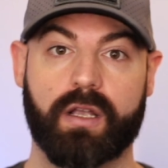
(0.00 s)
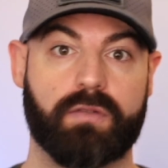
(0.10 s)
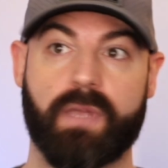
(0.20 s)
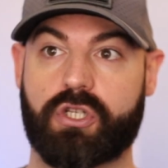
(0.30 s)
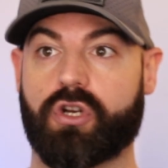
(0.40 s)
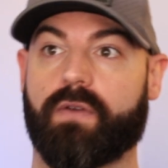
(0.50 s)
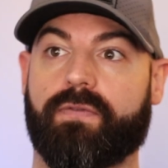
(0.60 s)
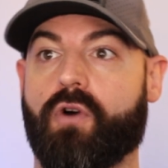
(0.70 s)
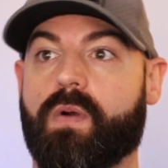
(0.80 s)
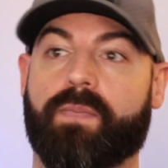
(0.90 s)
Mr.
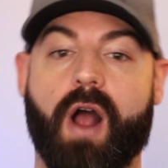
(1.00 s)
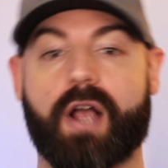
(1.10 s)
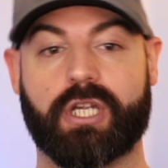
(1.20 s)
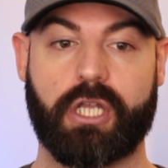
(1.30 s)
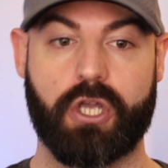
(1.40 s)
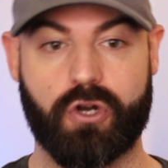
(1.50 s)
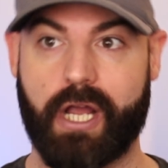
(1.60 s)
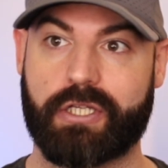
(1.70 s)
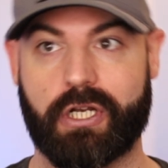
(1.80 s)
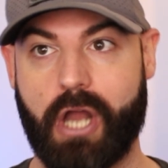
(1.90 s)
Former Prosecutor
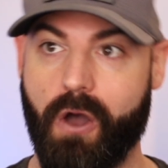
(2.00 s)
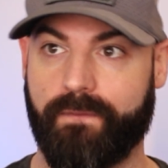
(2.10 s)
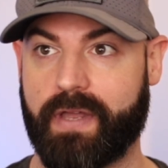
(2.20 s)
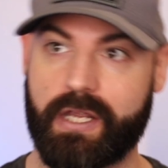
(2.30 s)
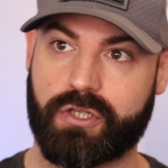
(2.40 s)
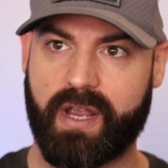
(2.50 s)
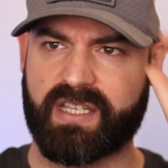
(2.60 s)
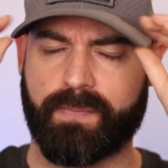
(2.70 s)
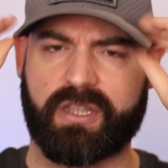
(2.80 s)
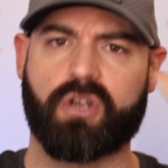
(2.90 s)
doesn't know if it is or
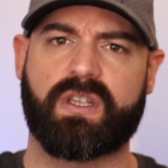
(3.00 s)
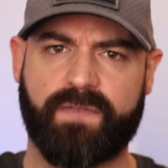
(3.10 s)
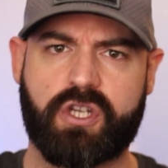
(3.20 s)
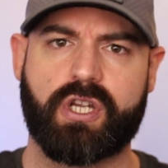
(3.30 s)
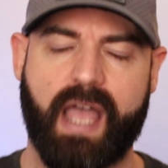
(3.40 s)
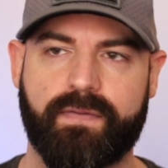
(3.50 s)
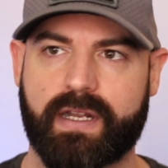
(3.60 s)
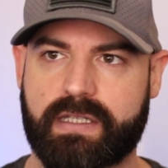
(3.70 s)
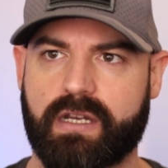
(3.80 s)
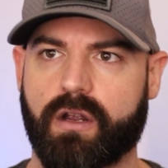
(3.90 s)
isn't, but there's sufficient
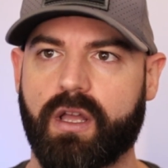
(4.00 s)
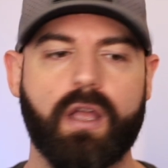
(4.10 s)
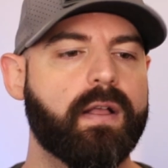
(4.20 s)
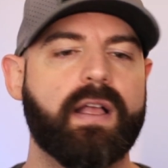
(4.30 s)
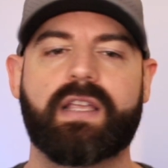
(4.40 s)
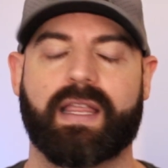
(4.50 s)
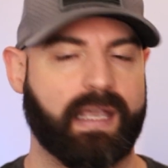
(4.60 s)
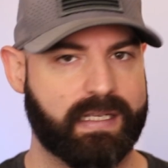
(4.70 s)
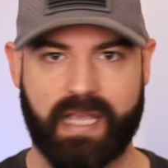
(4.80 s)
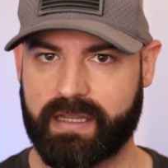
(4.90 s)
evidence here. Like
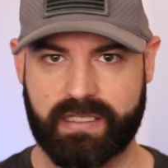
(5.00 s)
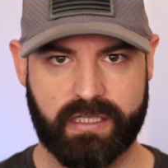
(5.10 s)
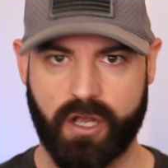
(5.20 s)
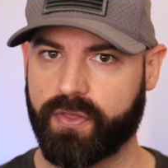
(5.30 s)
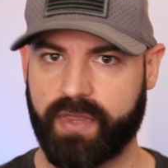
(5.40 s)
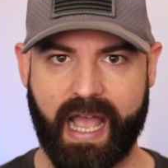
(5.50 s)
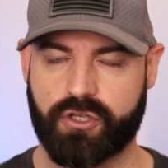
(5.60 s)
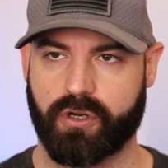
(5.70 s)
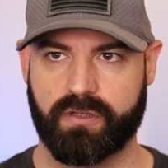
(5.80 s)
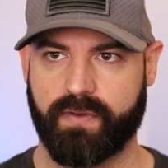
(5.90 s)
I said, this is all
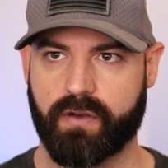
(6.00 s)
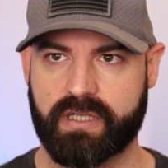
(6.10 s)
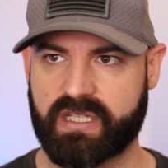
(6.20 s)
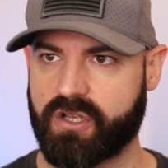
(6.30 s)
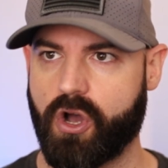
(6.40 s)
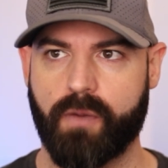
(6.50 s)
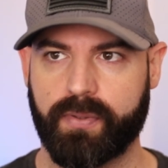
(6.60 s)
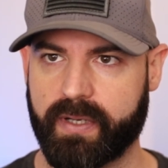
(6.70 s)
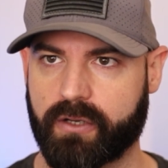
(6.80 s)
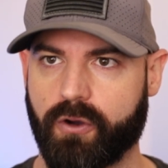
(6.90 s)
theatrics, folks. This is all
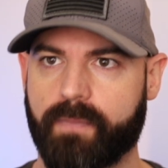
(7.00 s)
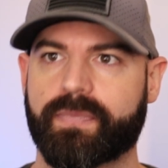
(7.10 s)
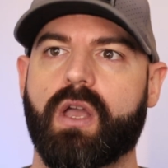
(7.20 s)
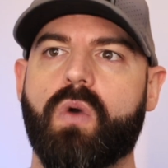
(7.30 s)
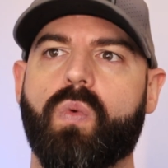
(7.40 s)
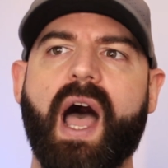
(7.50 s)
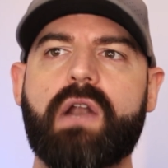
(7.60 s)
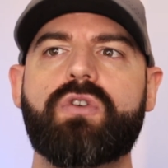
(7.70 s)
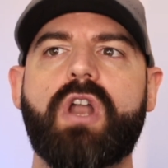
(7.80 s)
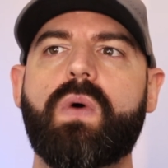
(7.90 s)
political. Well, I
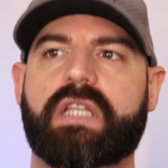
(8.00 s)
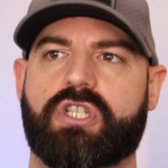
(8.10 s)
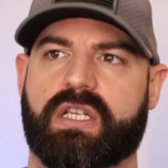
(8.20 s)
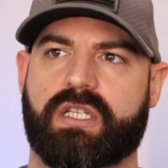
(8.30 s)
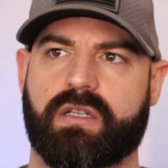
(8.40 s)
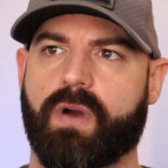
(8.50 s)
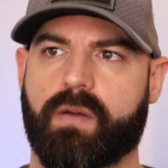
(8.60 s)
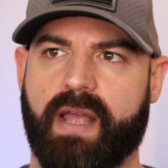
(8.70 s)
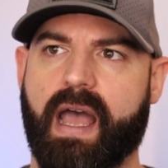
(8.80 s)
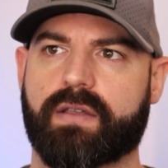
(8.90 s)
don't know what the Justice
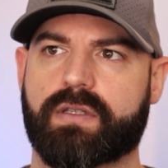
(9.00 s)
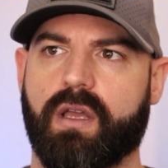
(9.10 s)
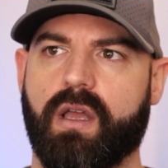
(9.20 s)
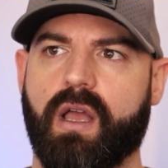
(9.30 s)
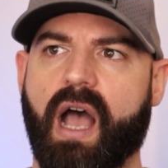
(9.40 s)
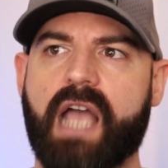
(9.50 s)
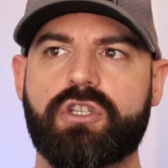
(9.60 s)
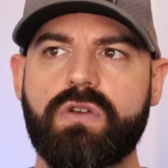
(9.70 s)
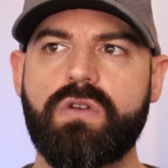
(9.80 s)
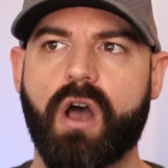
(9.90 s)
Department has. I
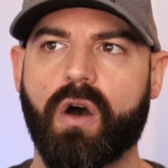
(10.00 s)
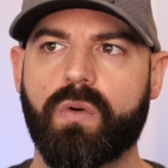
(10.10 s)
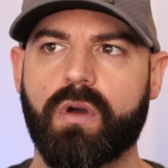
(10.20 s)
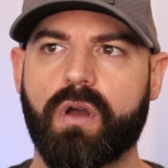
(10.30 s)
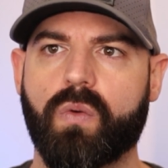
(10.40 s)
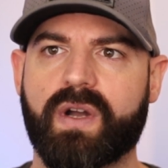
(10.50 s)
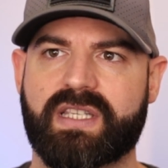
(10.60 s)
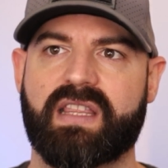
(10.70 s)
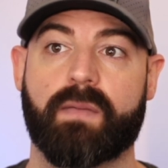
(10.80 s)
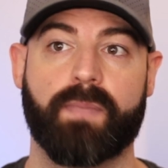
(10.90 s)
do know what's
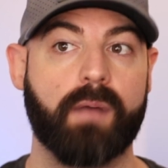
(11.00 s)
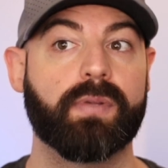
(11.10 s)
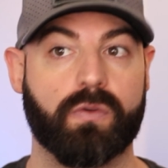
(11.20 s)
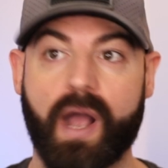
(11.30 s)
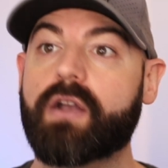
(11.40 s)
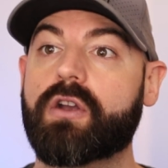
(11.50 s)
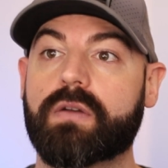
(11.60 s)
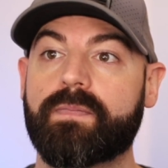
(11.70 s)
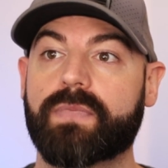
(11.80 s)
in the public record.